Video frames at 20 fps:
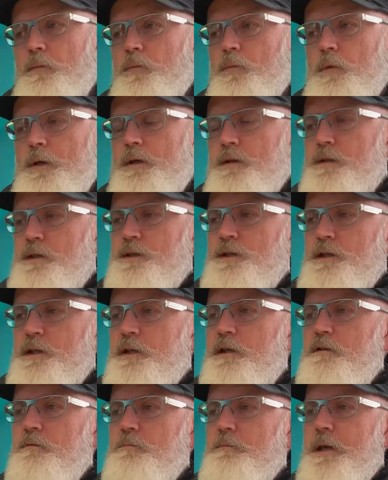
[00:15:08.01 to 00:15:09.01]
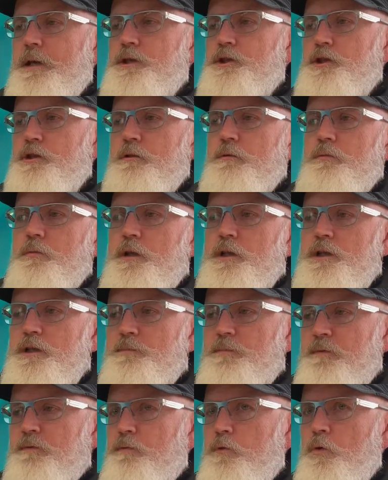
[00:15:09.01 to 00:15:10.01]
One of the things I didn't mention was
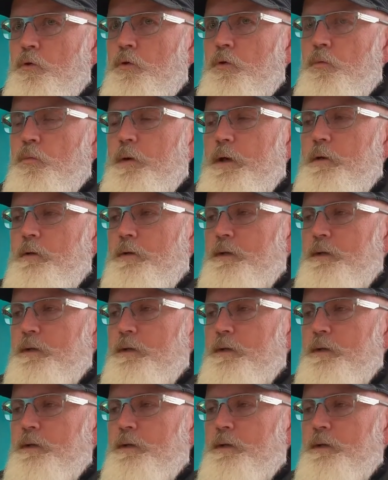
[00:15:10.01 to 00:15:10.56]
before we were